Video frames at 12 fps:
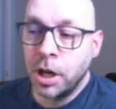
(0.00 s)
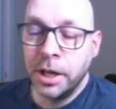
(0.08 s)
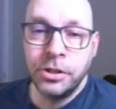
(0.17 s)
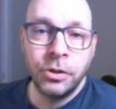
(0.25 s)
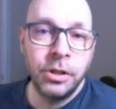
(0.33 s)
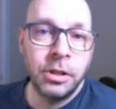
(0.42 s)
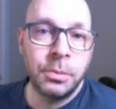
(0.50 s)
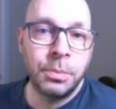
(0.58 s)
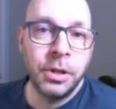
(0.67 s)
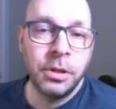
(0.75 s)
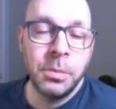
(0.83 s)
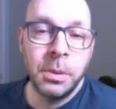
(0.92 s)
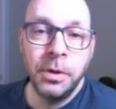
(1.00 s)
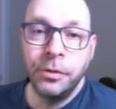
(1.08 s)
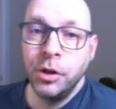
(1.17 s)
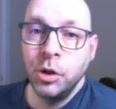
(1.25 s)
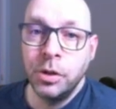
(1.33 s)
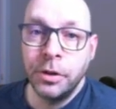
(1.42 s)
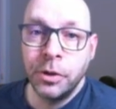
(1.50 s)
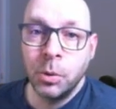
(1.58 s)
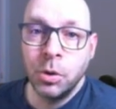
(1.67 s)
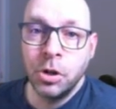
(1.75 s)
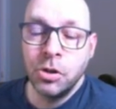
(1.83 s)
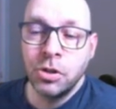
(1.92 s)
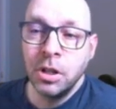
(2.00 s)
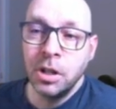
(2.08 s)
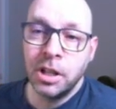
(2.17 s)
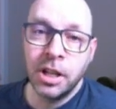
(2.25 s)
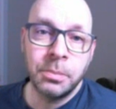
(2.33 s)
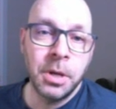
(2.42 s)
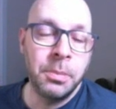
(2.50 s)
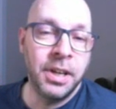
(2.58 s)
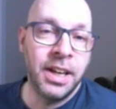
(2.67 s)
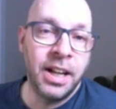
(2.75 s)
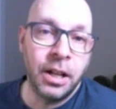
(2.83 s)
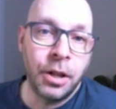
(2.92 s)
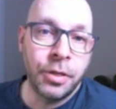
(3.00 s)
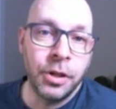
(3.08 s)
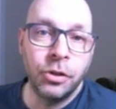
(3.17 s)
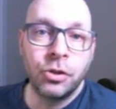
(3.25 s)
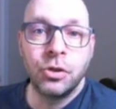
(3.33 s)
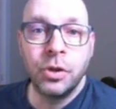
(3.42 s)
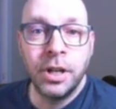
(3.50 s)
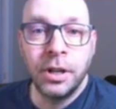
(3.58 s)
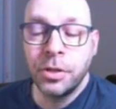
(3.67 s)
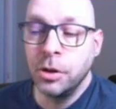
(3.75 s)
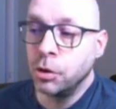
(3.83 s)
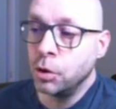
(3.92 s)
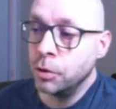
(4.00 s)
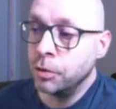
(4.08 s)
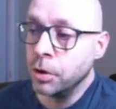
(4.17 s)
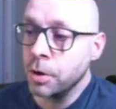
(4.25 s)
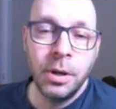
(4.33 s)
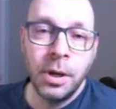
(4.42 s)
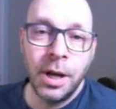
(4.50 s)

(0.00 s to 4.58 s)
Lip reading: I just need to print maybe a few different words, like maybe health and strength and so forth.